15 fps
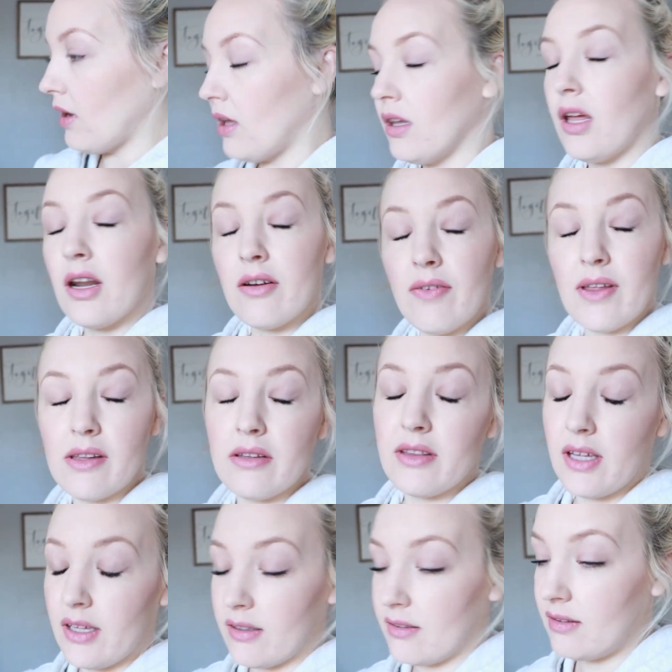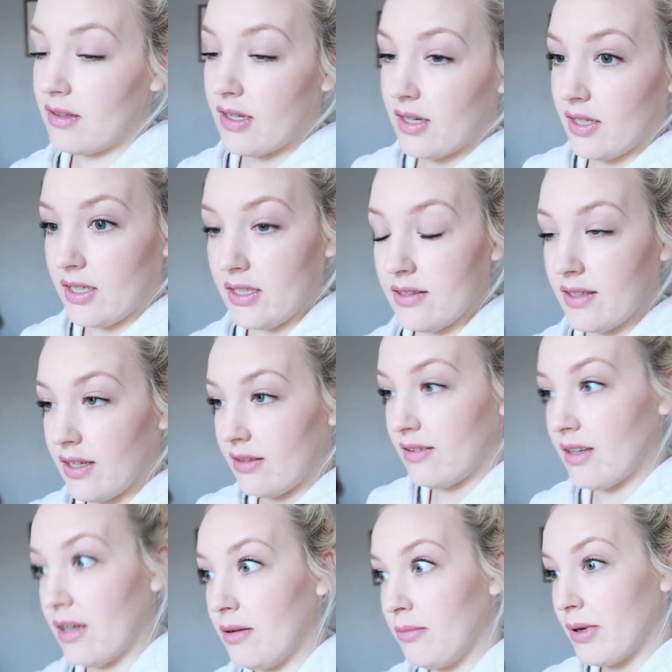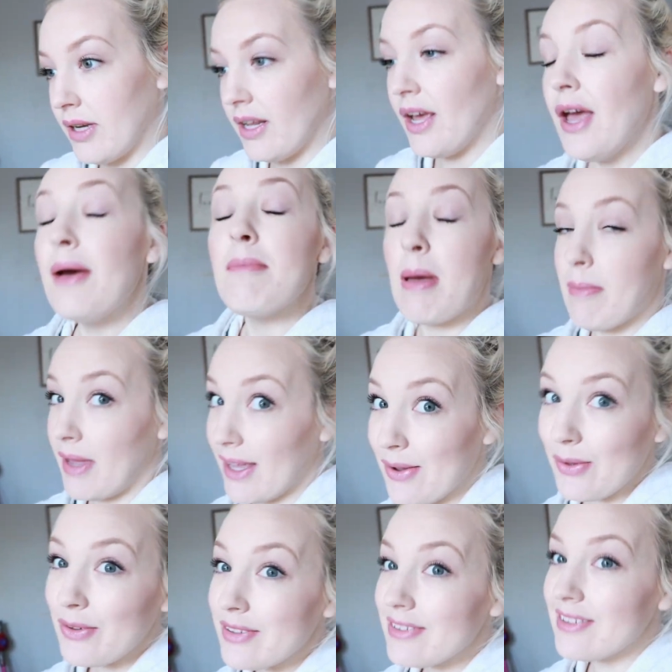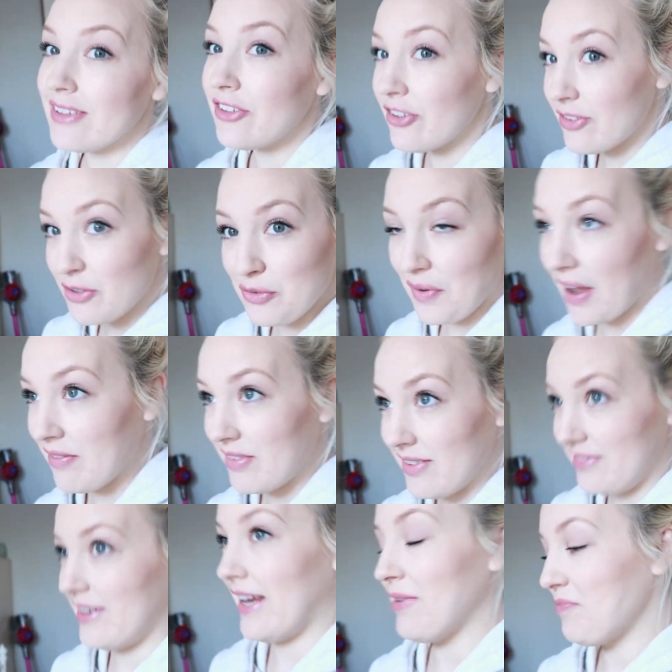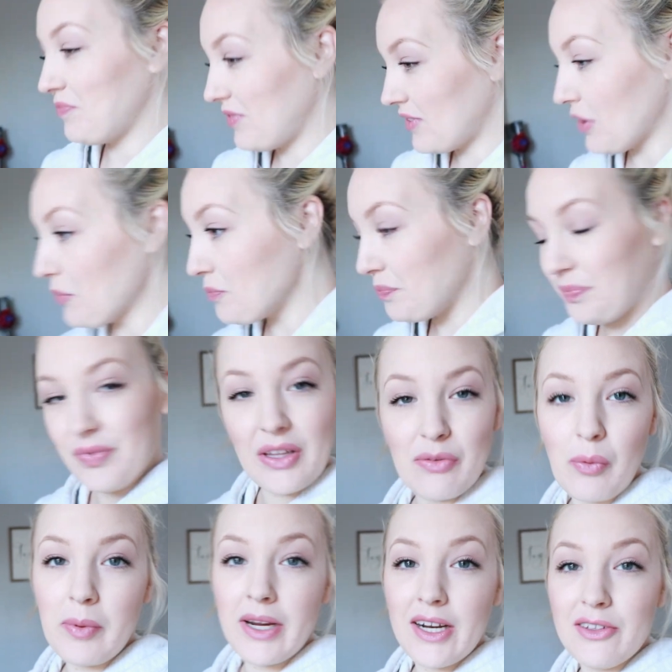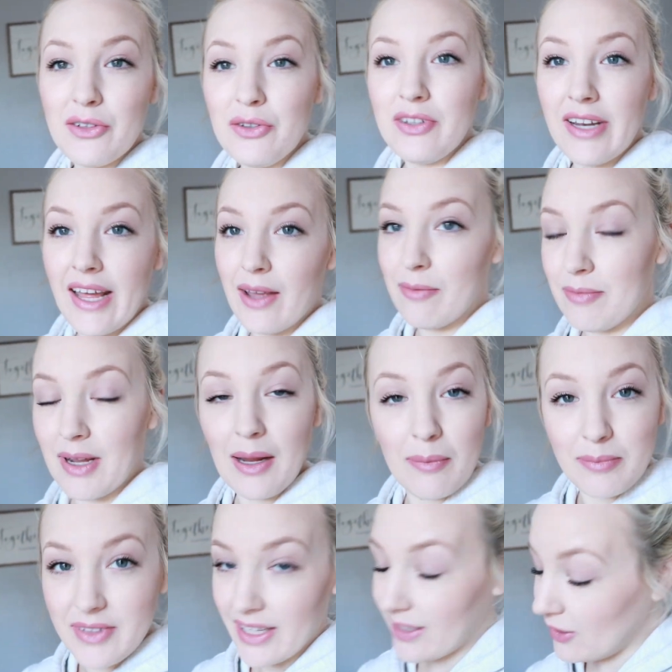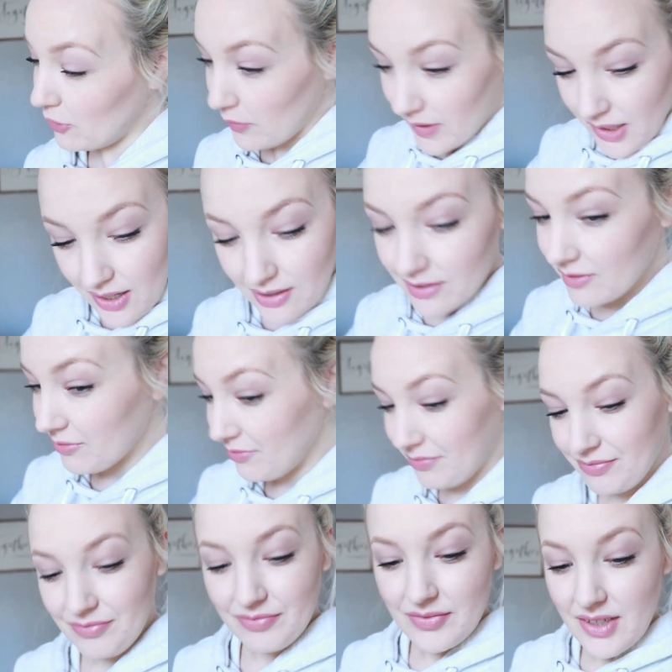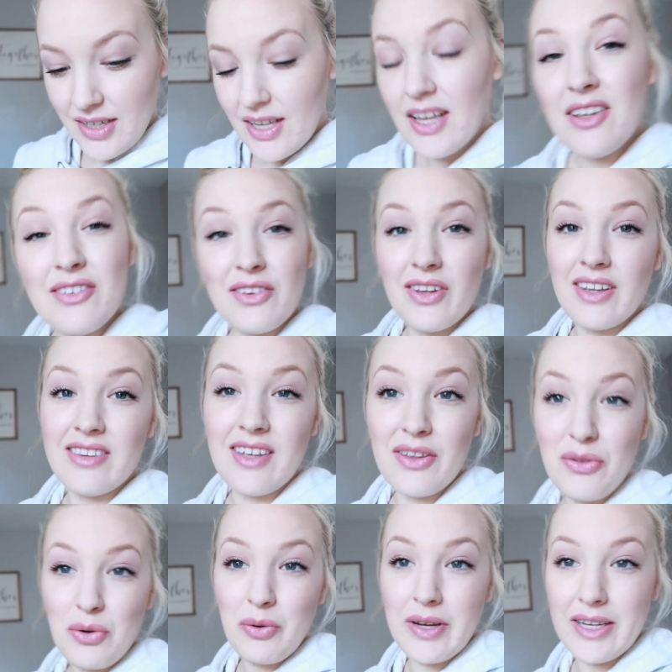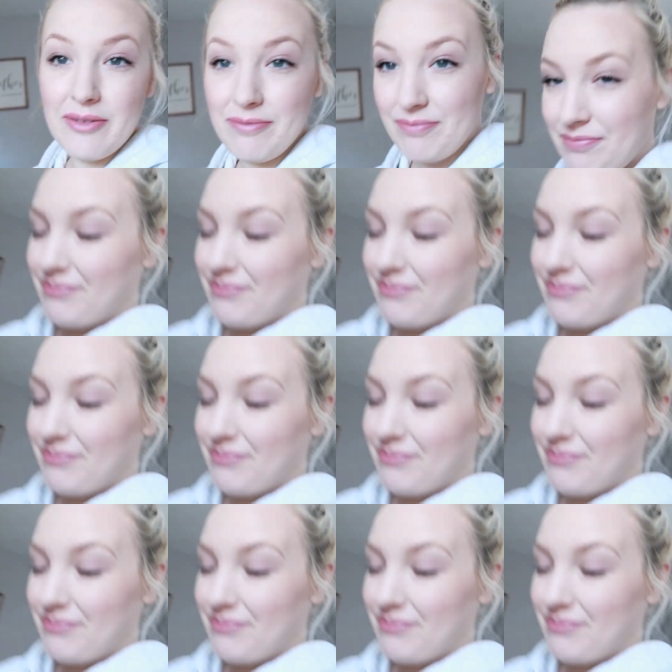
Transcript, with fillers: a lot of other things that I need to get done. But my main goal is to just survive this day. So that's what we're gonna do today. And I'm taking you along. So let's get through it.